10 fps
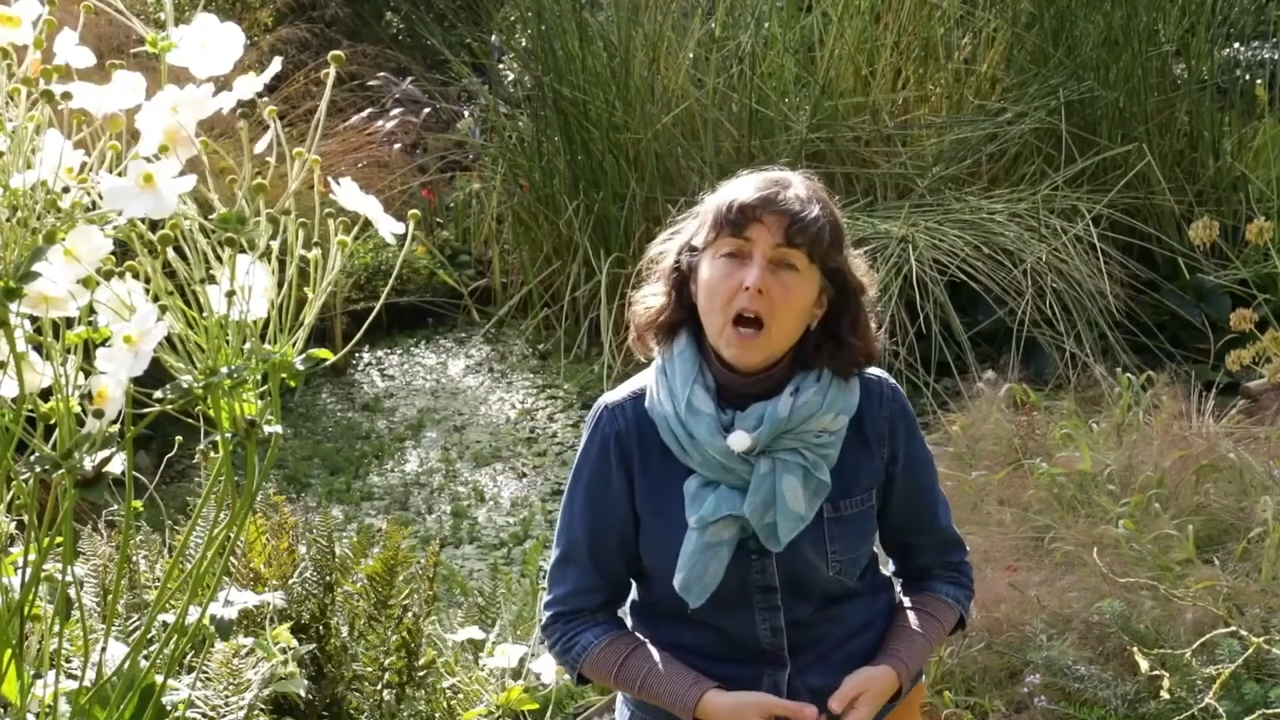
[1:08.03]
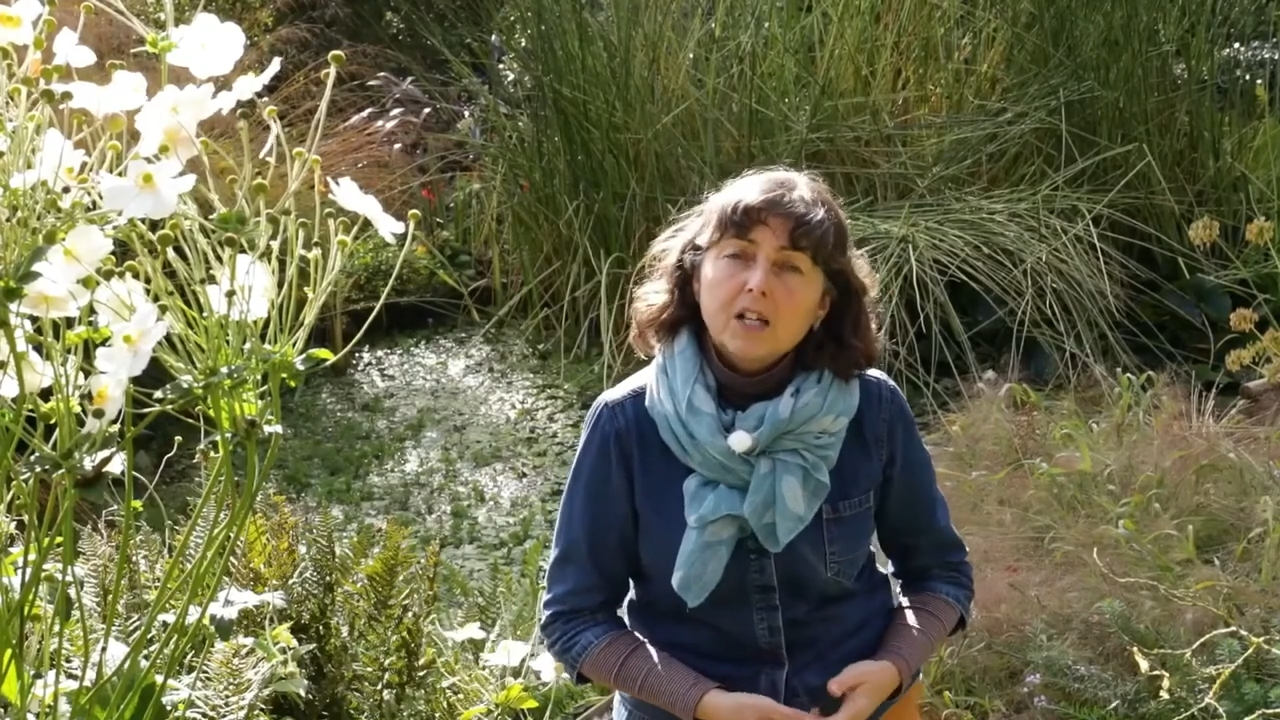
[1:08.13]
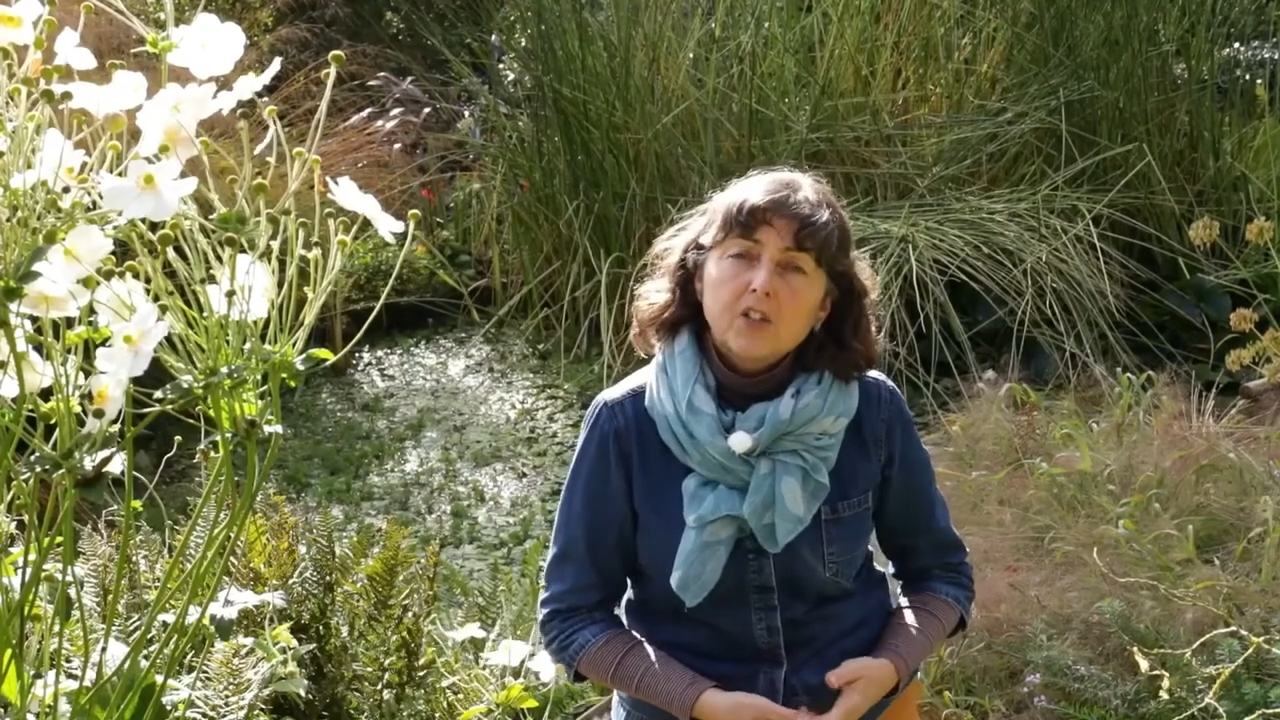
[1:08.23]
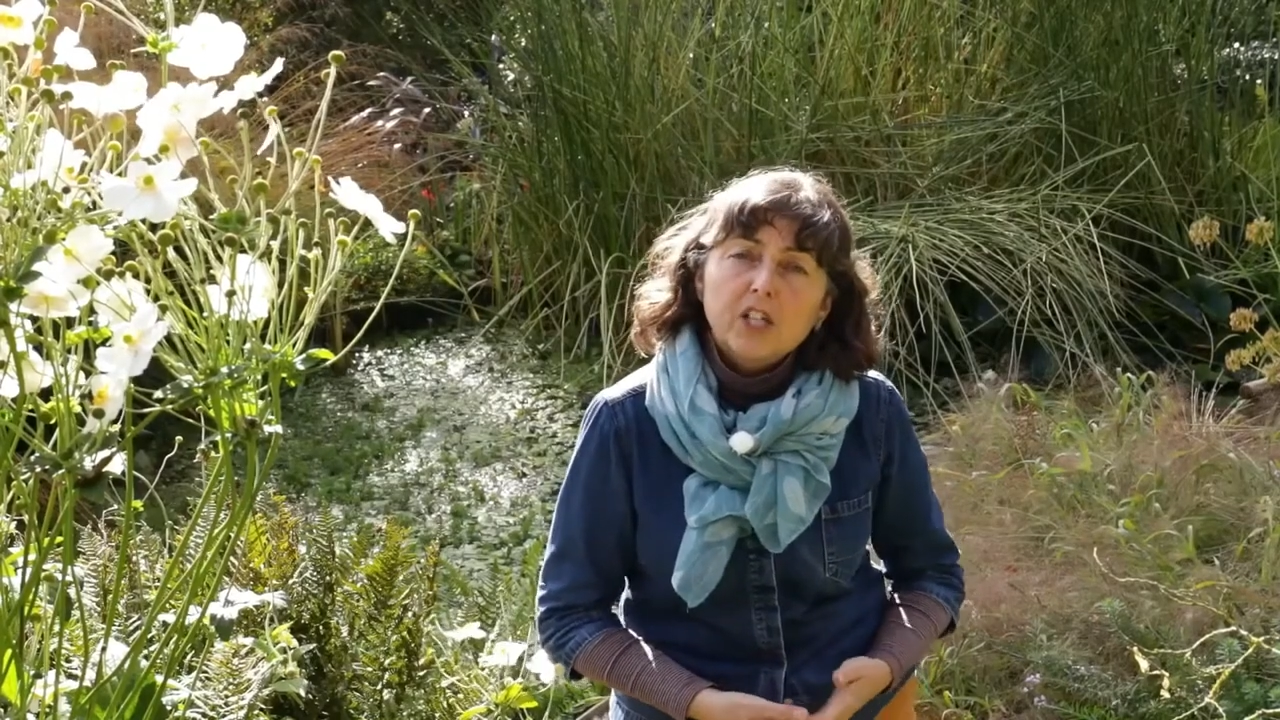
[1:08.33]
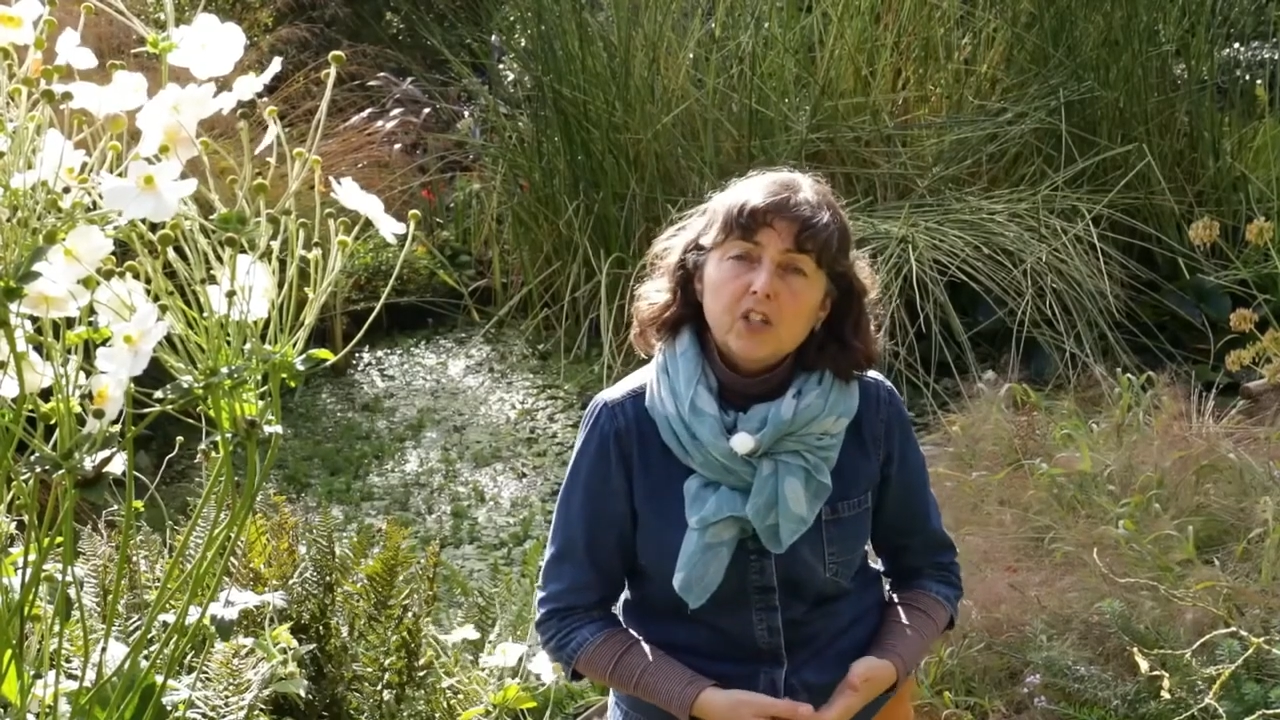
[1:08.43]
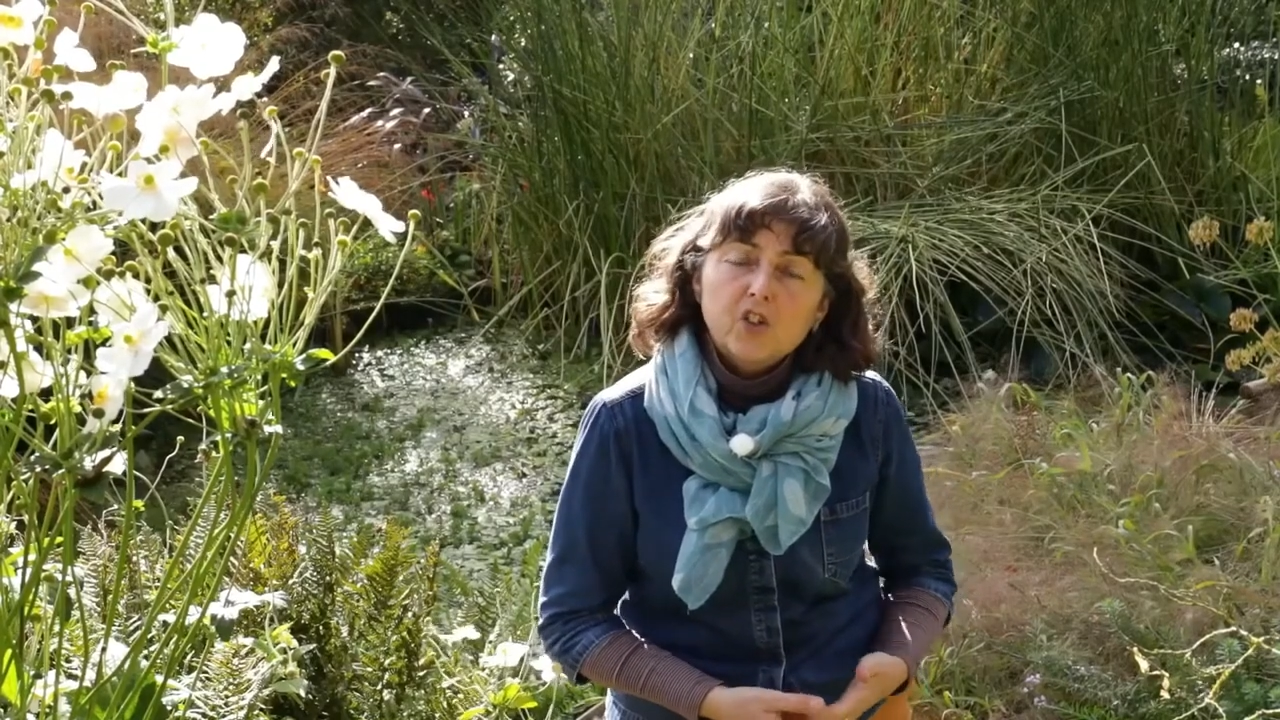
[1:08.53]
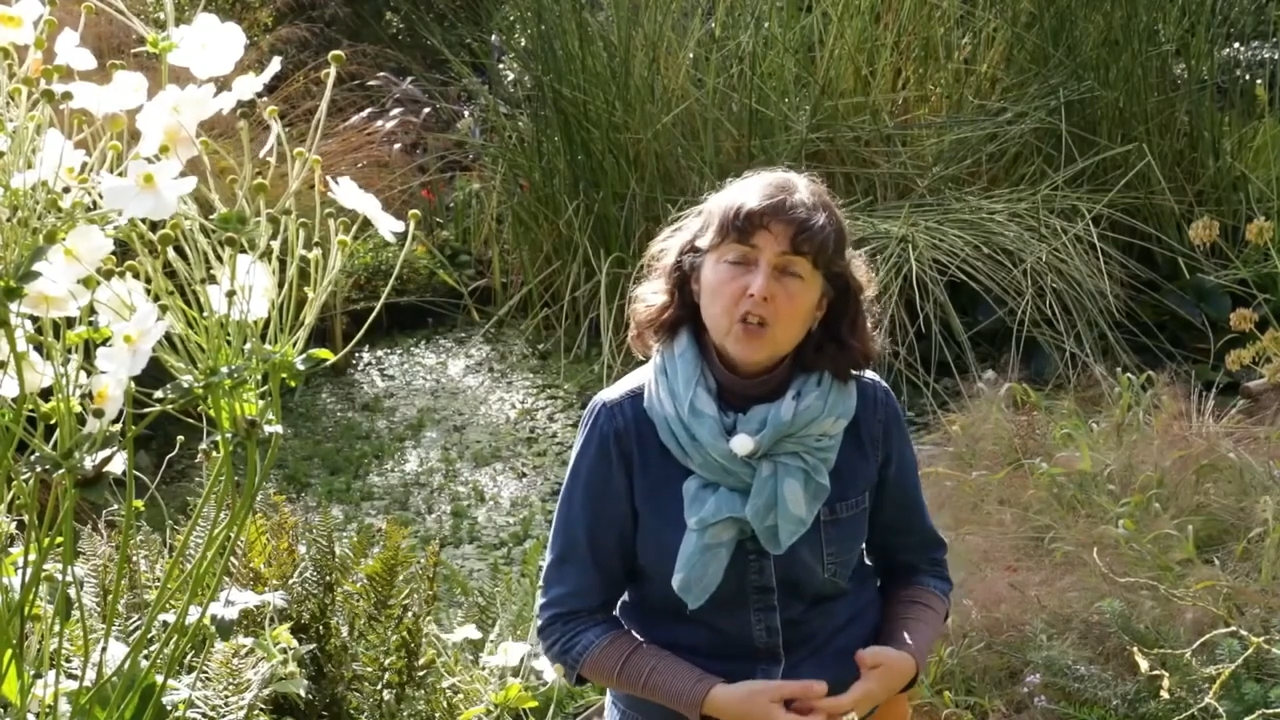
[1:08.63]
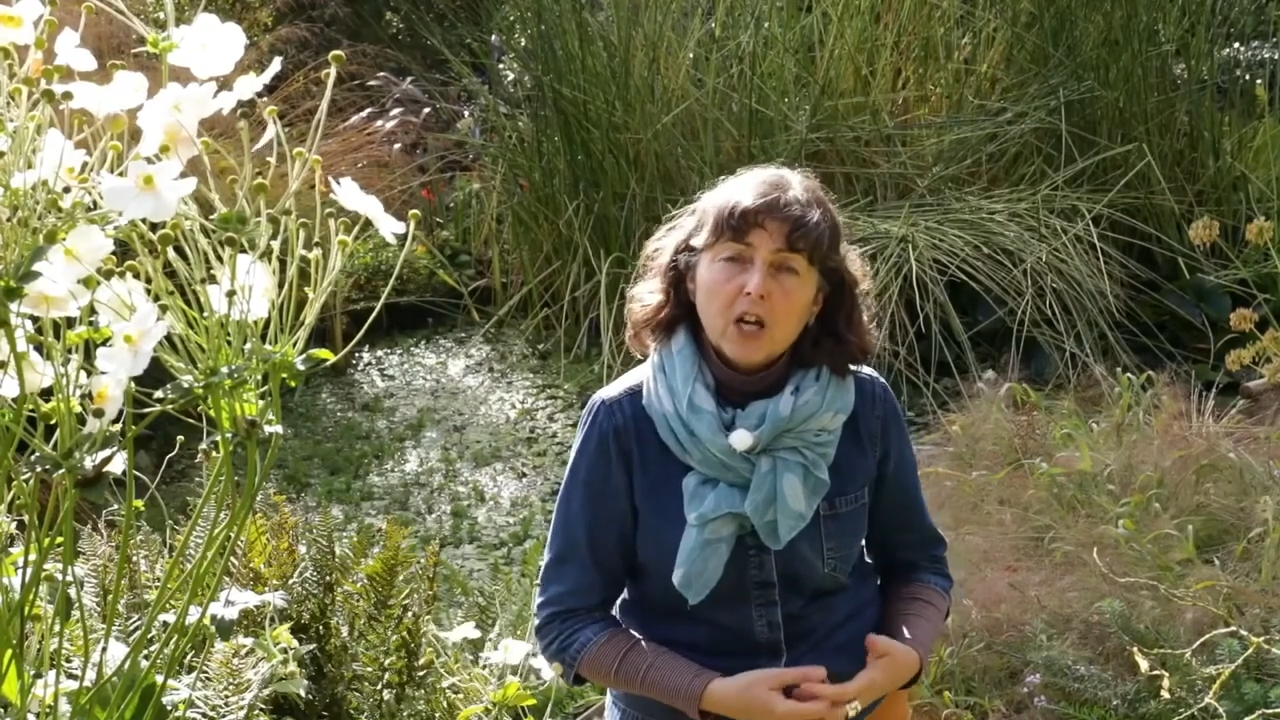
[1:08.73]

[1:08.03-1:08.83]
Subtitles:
I teach